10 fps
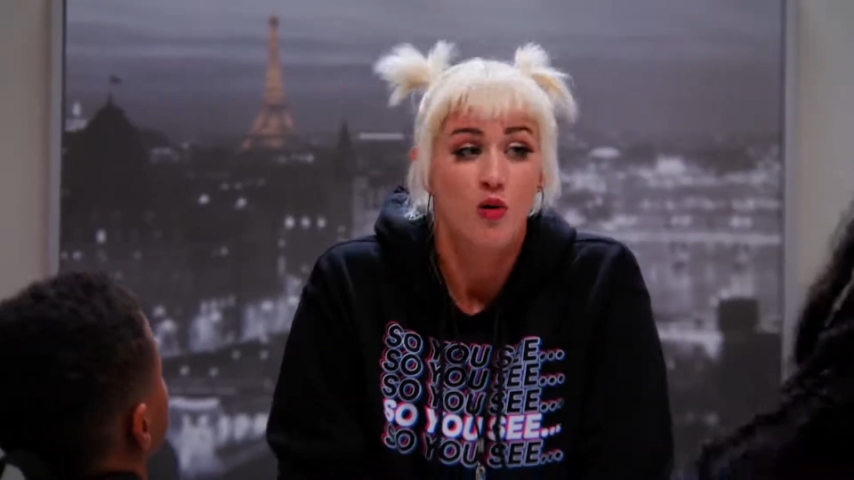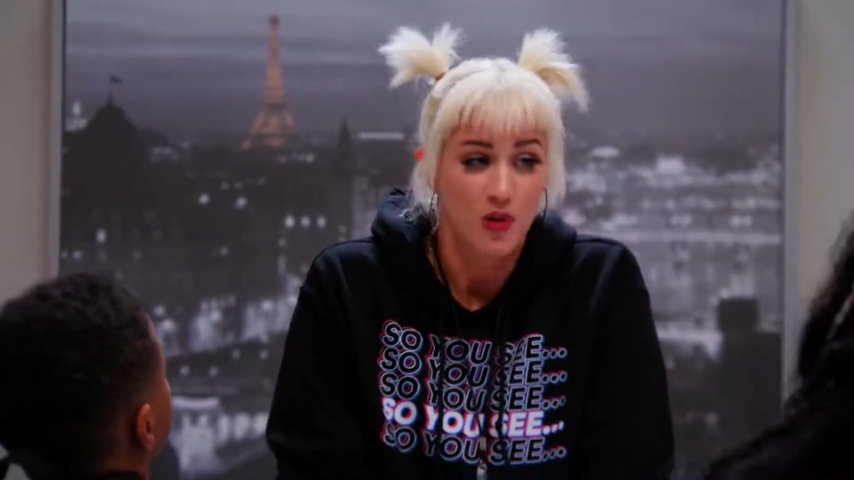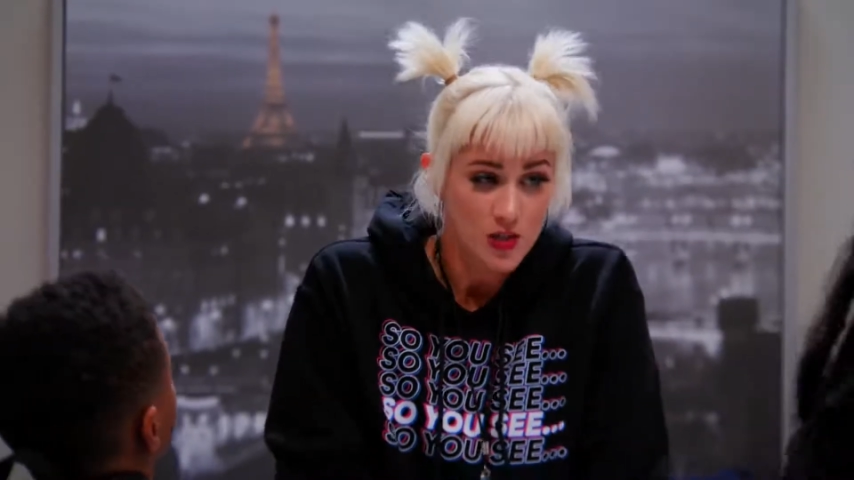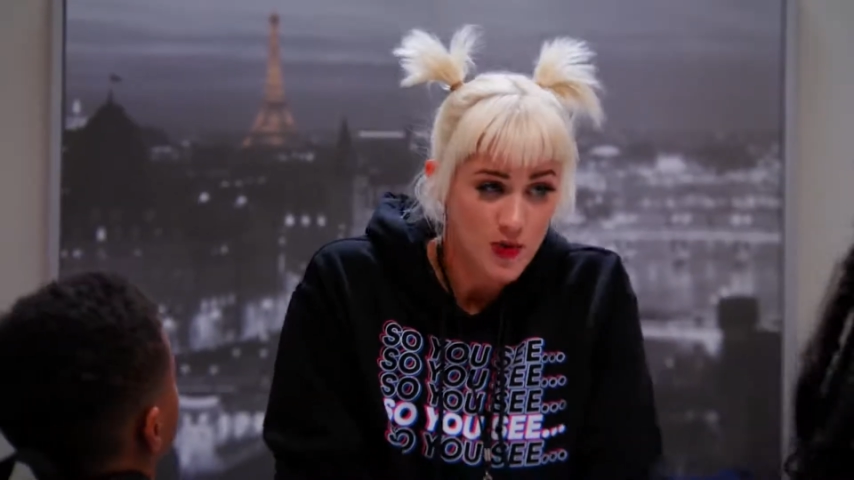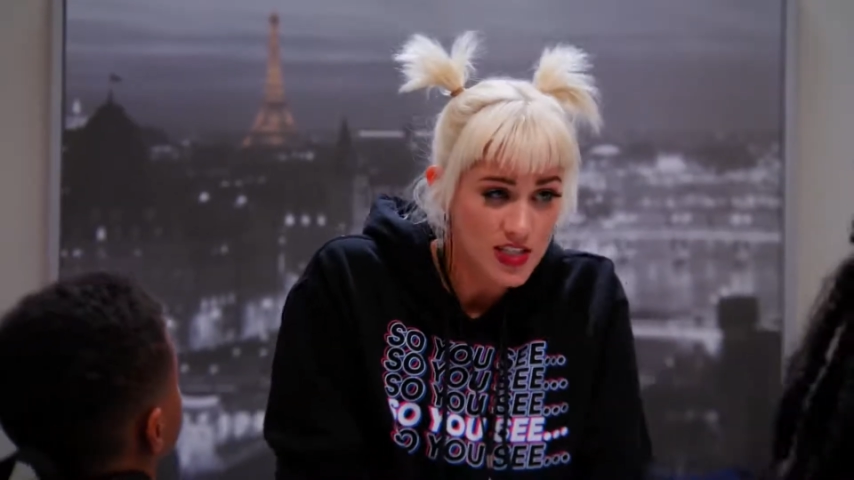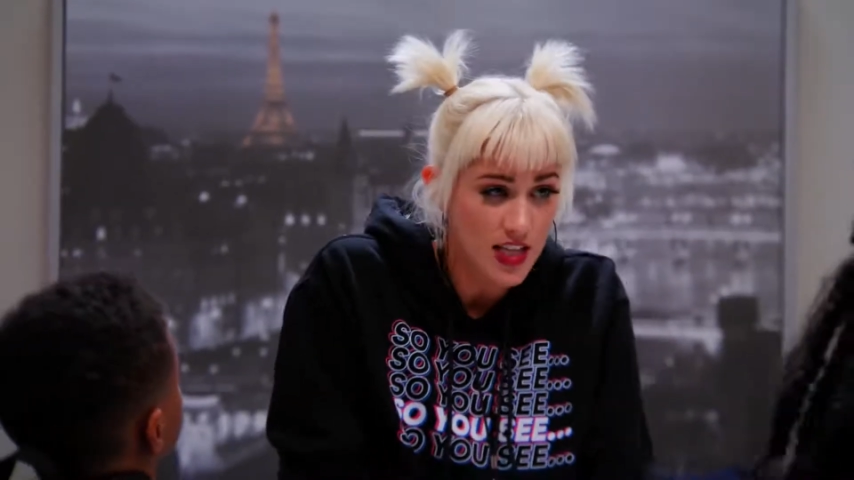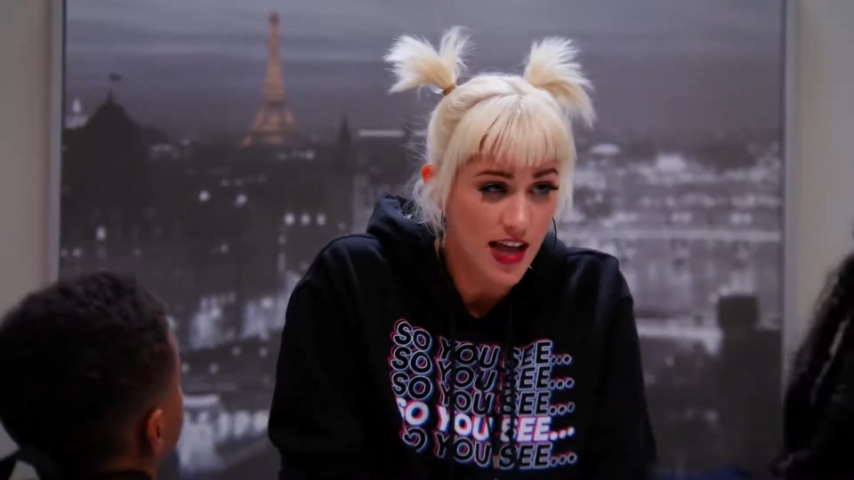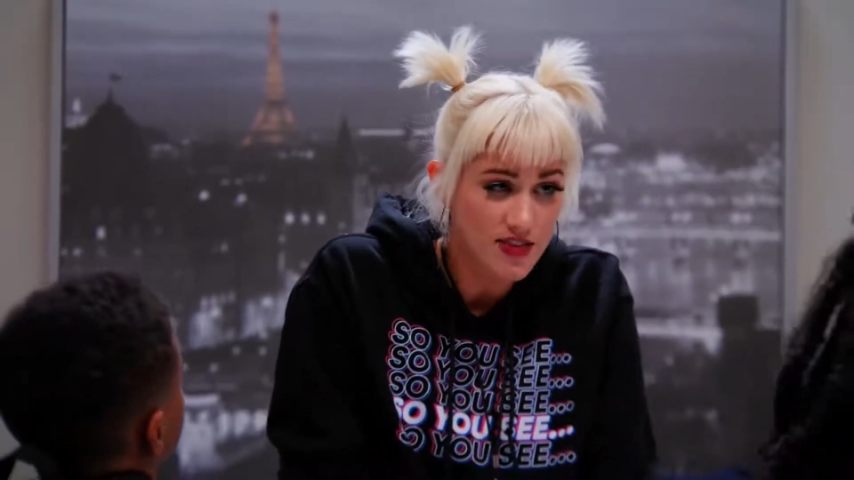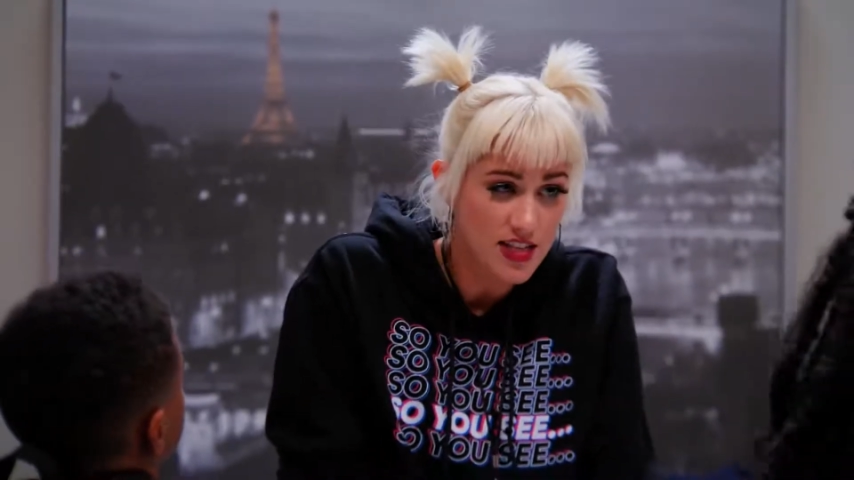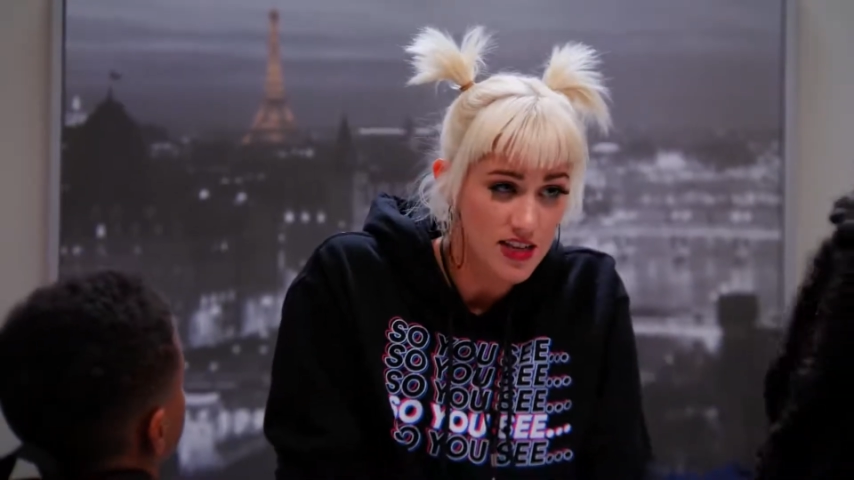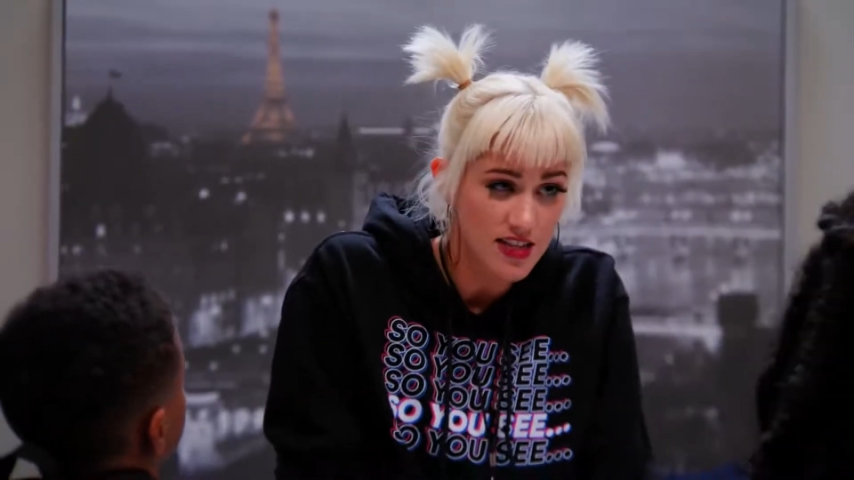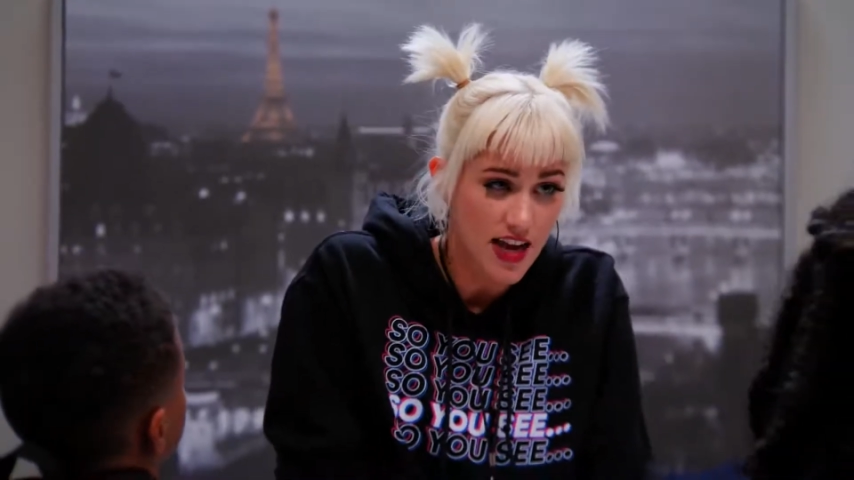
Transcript: Once what's left sells